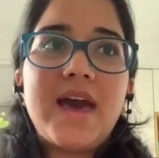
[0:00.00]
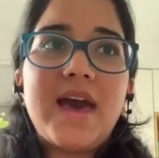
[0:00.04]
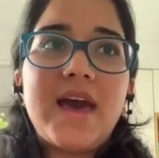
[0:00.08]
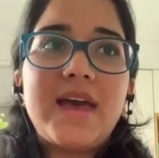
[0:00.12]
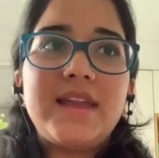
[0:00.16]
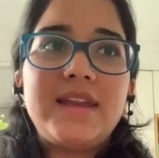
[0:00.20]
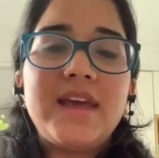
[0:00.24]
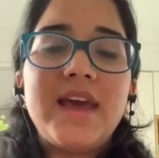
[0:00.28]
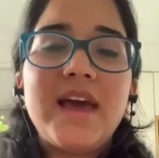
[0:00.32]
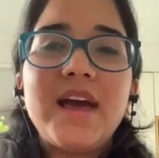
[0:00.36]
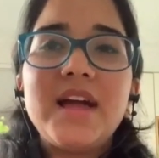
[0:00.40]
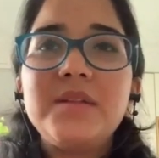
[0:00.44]

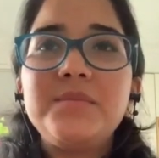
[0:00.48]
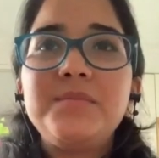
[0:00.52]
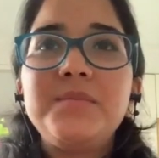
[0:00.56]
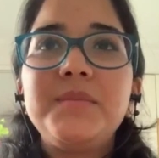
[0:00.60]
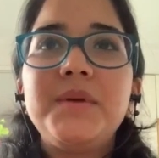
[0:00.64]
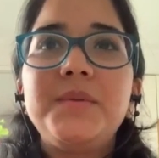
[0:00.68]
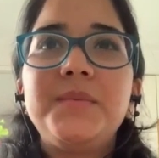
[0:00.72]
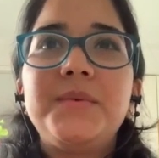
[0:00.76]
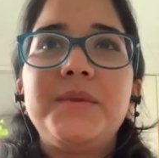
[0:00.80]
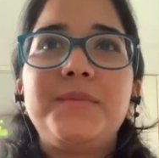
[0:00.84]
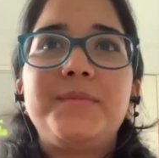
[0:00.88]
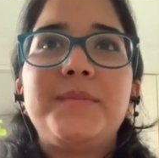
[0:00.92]
and help
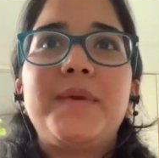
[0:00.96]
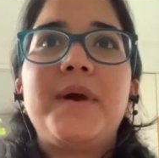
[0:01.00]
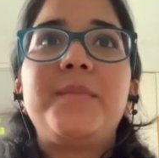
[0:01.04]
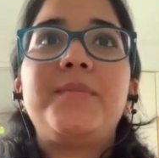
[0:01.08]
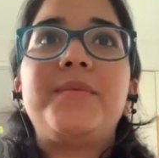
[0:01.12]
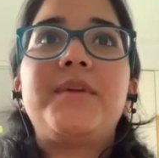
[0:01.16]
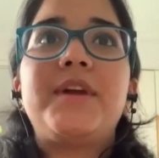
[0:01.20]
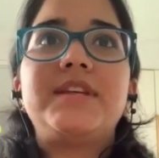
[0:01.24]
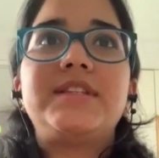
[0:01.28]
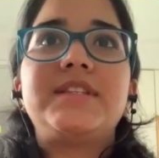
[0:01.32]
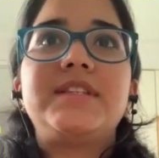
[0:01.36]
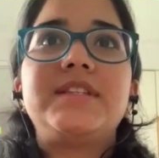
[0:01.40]
me with my
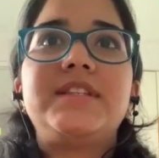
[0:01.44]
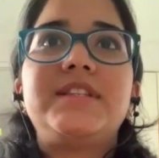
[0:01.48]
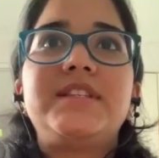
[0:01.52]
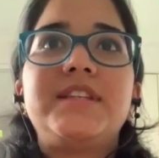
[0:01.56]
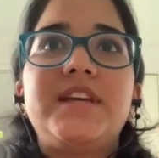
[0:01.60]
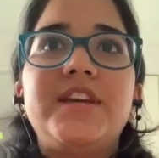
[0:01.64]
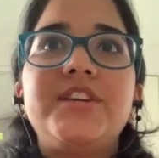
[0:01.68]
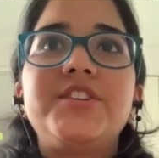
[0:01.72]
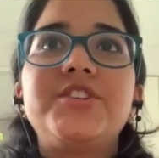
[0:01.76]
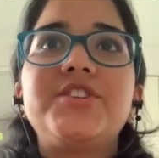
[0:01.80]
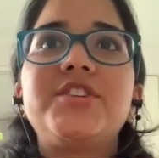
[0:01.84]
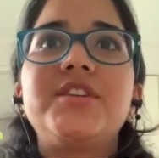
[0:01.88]

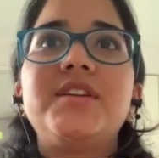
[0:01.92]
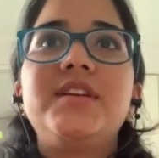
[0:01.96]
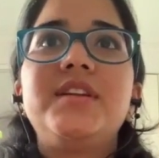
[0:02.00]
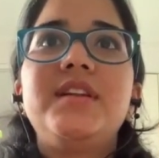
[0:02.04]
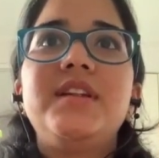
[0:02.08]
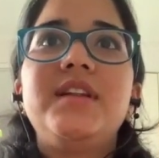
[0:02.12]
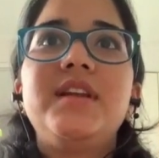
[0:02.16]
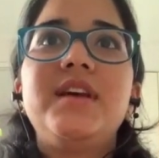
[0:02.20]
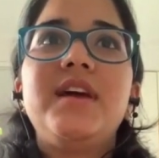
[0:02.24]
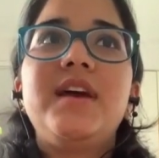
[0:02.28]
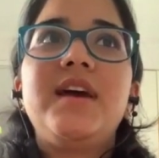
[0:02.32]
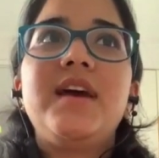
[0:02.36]
presentation
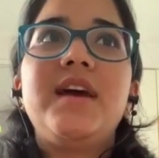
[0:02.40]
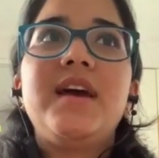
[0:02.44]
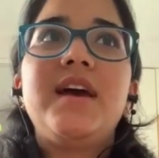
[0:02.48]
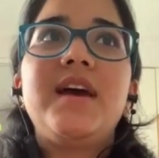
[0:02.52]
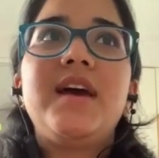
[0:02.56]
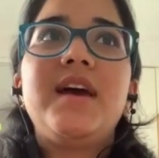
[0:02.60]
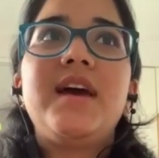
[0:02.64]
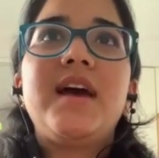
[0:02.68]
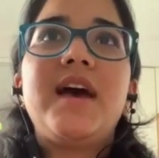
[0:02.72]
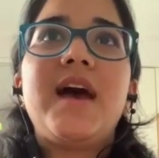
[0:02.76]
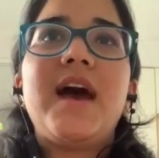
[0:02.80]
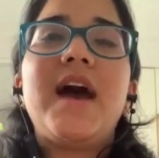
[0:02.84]

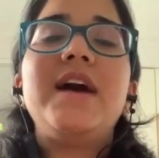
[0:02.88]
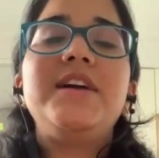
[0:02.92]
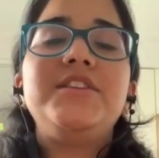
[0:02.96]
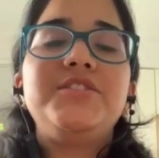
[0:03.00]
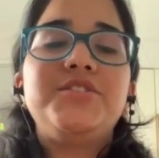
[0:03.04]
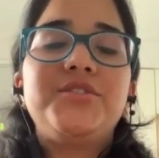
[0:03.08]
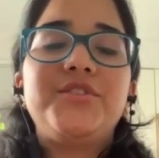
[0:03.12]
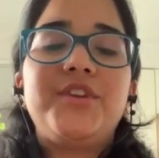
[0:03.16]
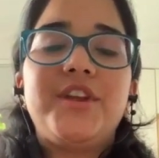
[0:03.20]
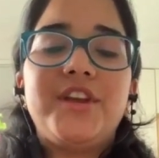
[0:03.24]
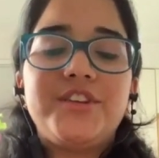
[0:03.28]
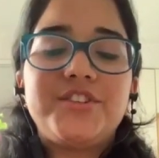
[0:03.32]

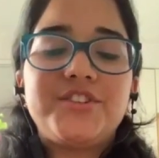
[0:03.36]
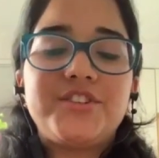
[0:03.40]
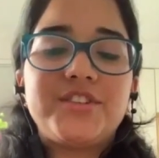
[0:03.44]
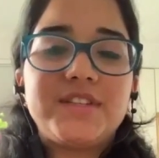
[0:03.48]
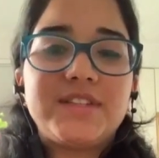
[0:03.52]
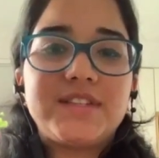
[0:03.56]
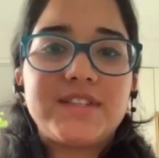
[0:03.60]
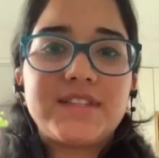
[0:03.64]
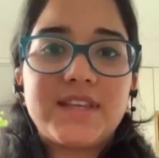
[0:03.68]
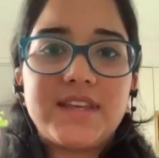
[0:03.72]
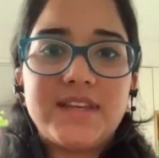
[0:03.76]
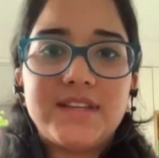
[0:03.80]
and
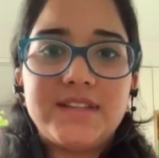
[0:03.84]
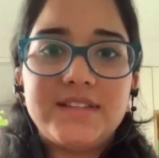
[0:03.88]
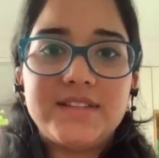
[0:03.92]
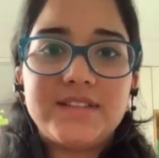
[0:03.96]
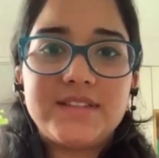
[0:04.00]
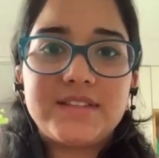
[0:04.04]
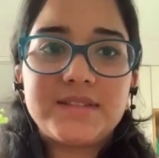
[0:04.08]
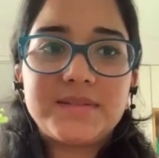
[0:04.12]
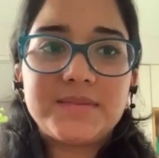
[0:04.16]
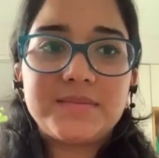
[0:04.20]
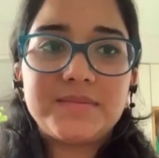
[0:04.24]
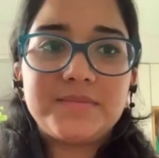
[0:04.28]
oration
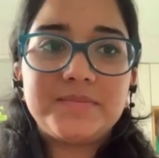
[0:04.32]
skills.